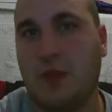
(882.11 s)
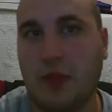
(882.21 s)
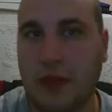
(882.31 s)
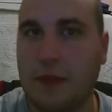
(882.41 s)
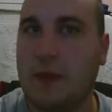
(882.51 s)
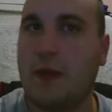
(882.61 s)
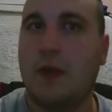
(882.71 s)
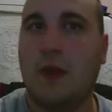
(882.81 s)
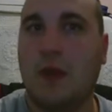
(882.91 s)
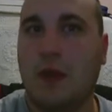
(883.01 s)
But
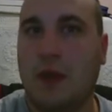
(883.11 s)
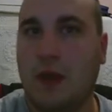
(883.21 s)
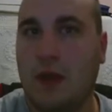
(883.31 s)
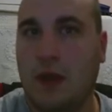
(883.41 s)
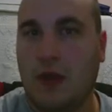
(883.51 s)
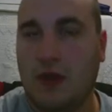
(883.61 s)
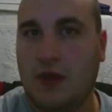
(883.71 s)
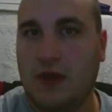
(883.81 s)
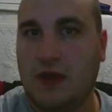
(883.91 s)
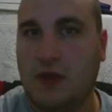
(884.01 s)

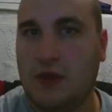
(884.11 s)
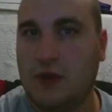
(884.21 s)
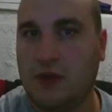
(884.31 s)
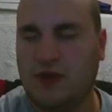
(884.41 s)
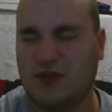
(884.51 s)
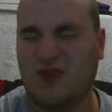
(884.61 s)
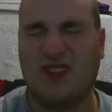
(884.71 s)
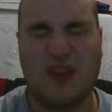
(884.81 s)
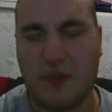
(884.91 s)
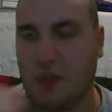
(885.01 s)

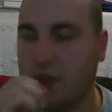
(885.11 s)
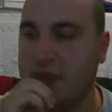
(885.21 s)
I mean,